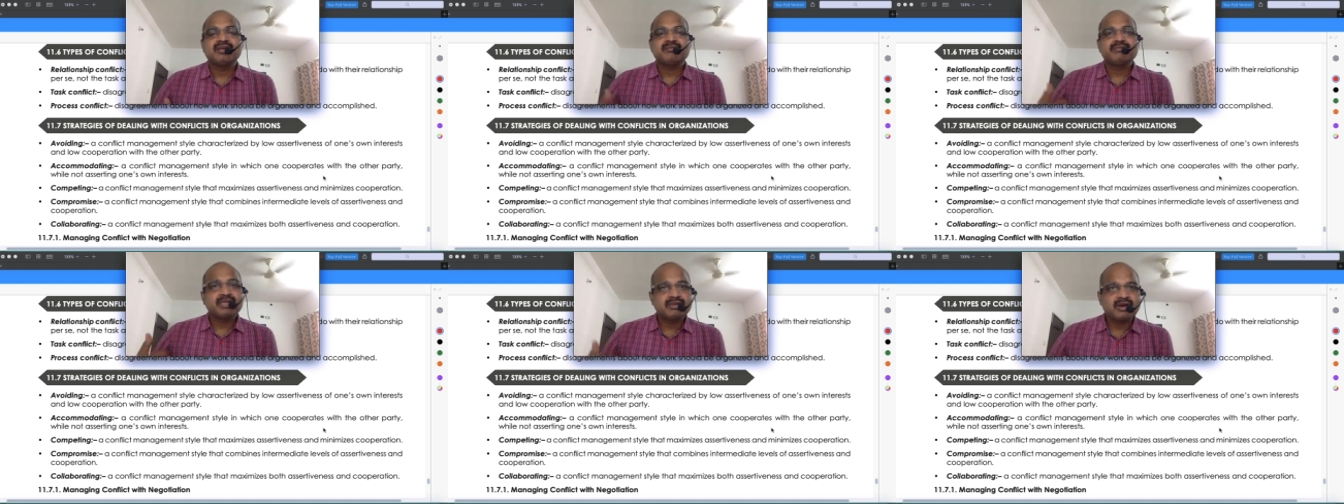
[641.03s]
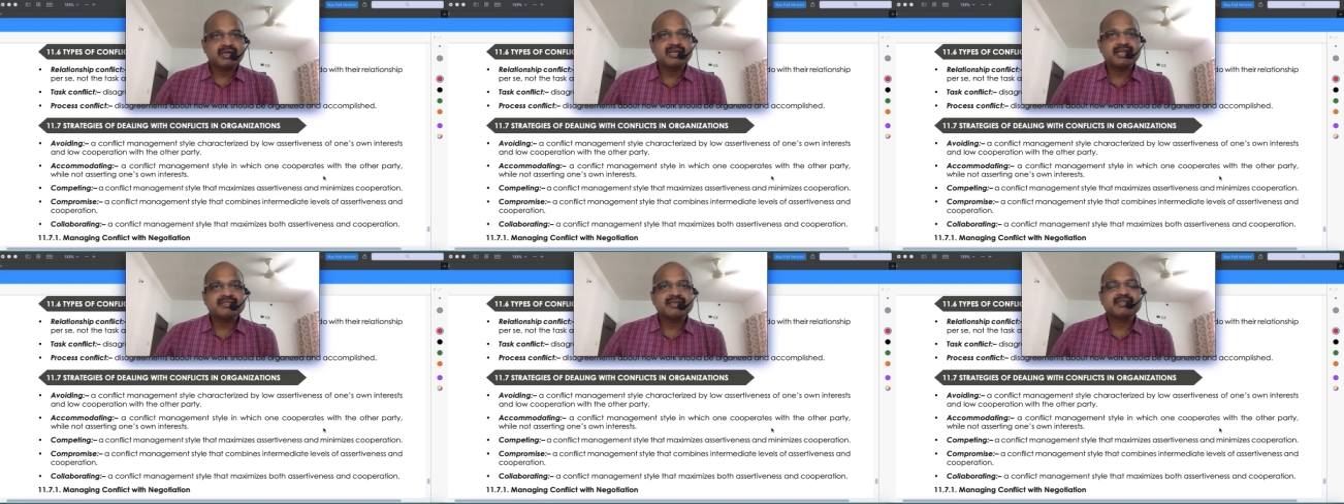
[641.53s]
being an
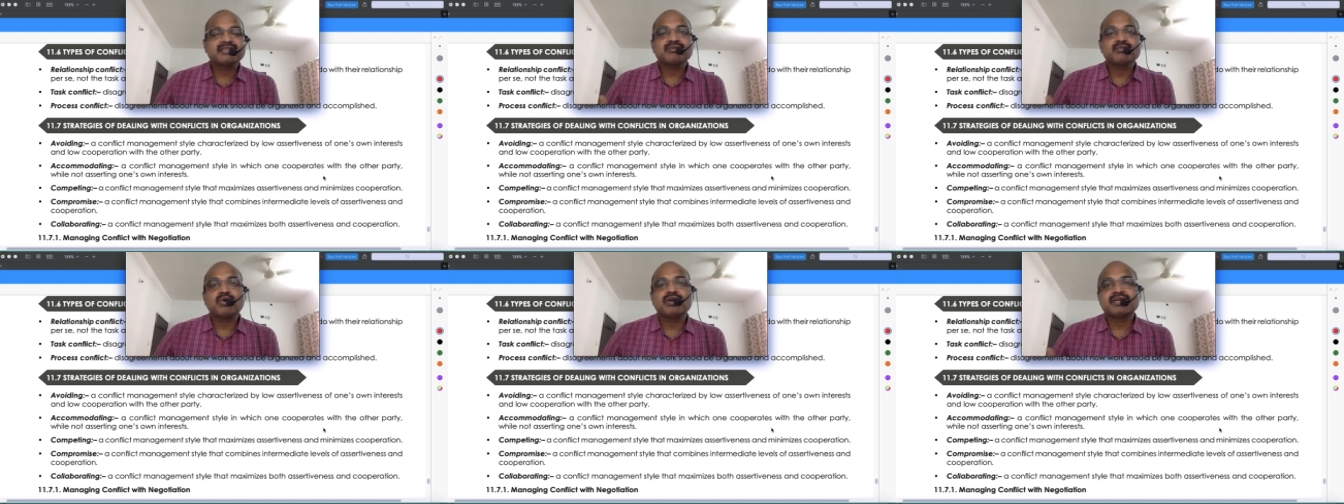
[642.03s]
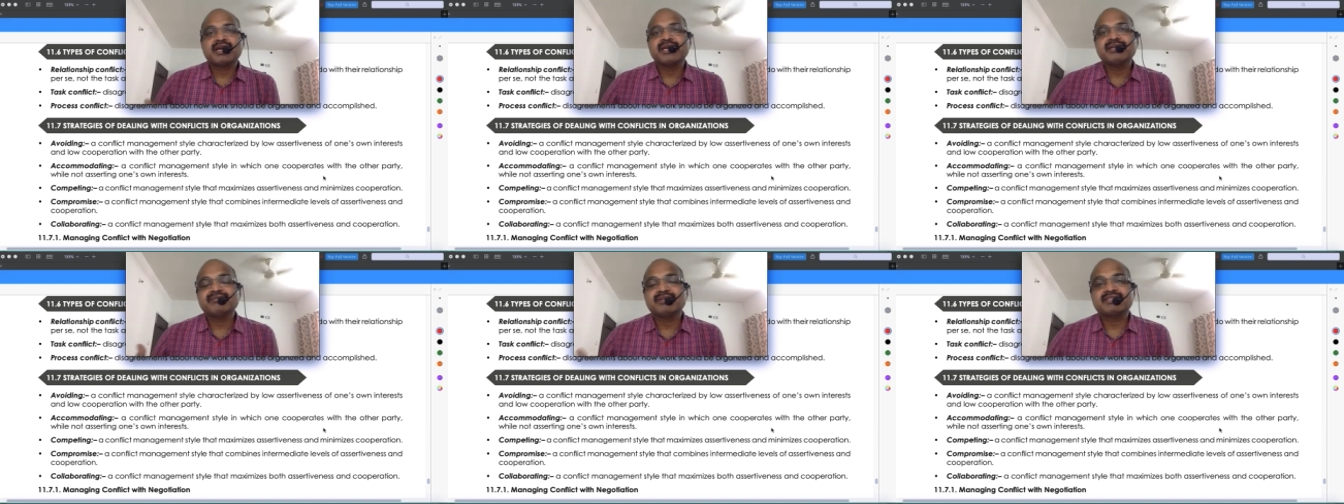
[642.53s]
organization, what
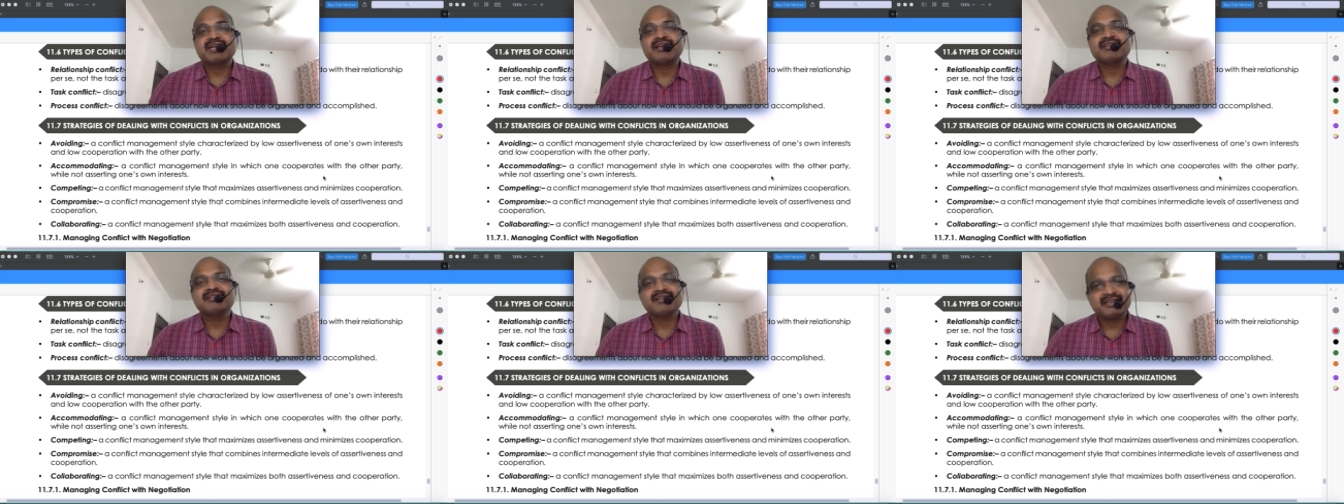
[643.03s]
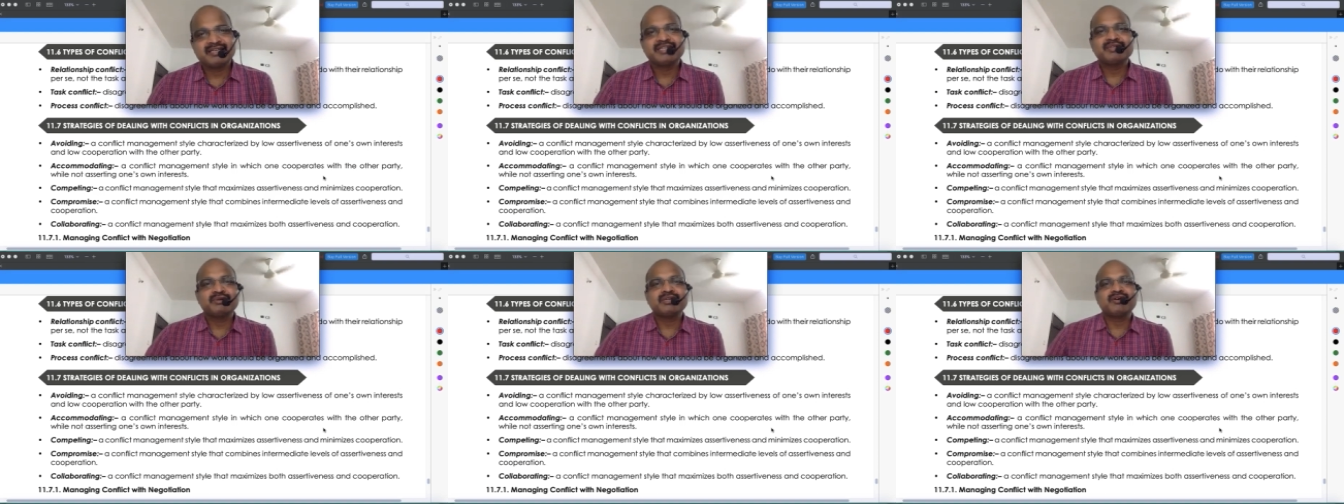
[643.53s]
kind of a strategy I
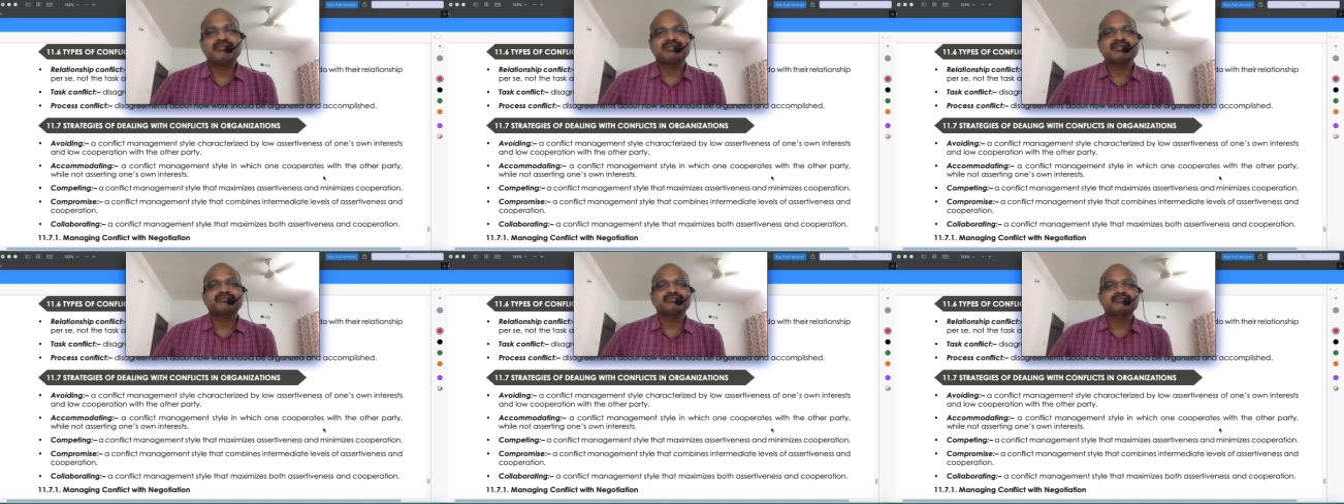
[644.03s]
need to adopt?